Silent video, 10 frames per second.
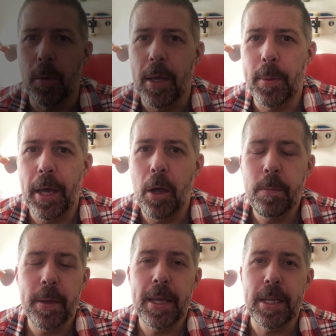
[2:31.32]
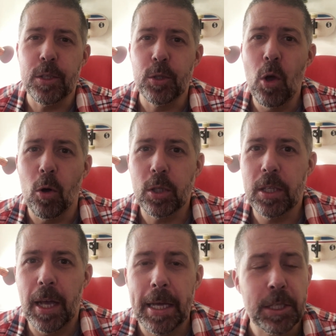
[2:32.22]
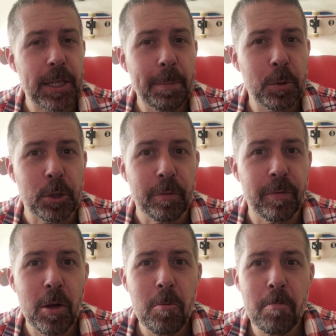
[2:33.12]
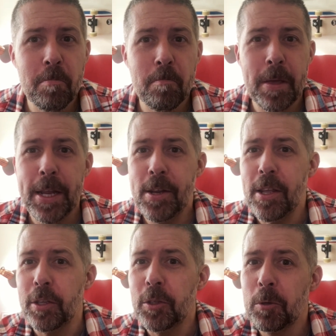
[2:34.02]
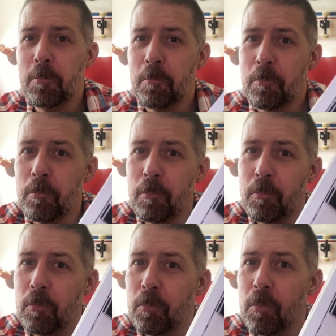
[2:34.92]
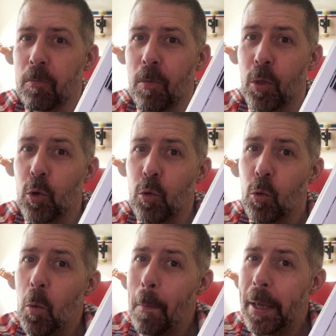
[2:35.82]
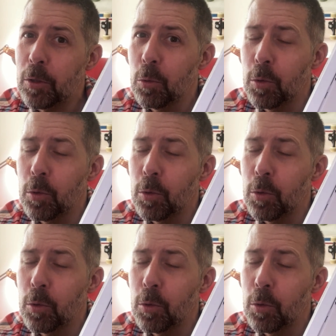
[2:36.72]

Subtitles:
here we go. It is not a Samsung phone, it is the Google Pixel